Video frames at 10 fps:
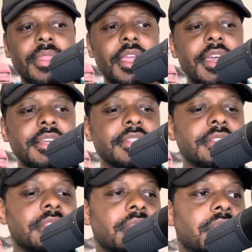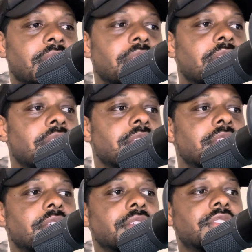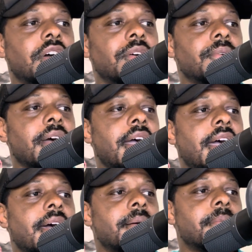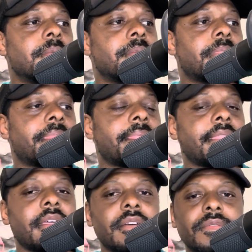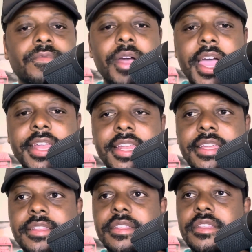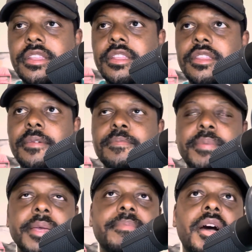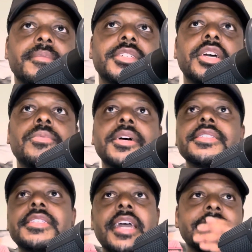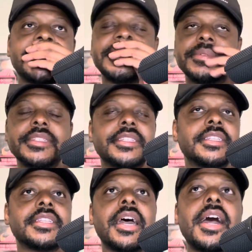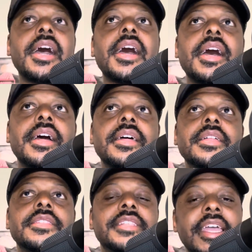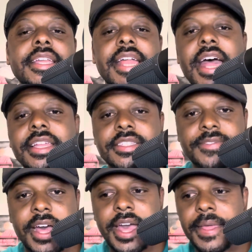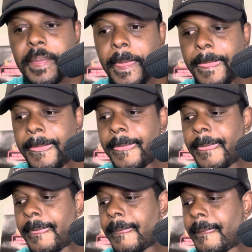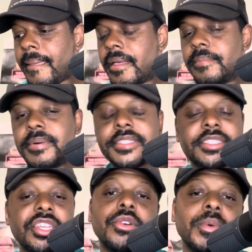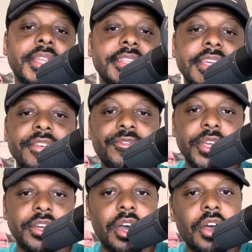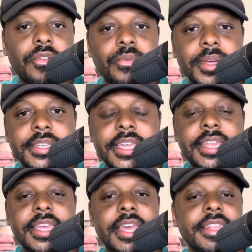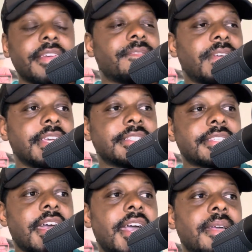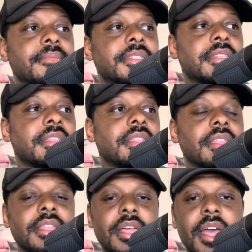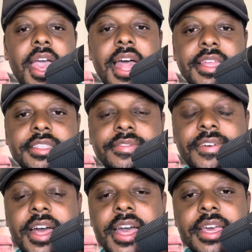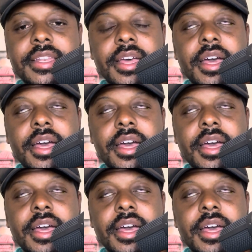And so Friday, the big bombshell was that she was dating Alex Fine, but still went and did a freak off with Diddy, and then FaceTimed Alex Fine